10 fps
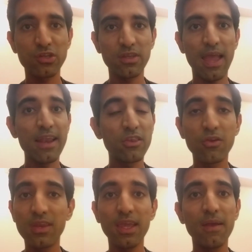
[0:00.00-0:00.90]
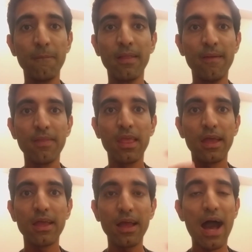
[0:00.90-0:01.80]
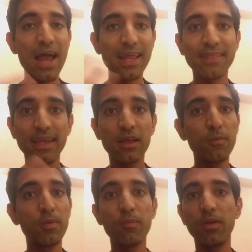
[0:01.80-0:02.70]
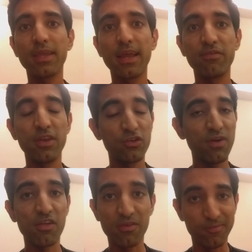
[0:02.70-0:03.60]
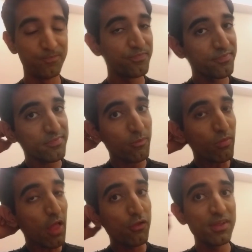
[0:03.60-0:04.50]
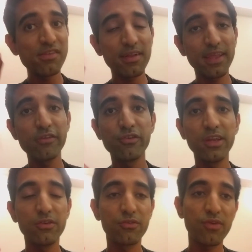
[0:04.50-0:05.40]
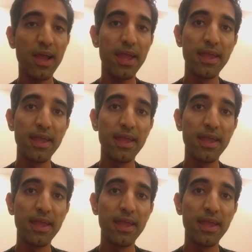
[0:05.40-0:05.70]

And today, unethical people get finished faster. These are things you need to try.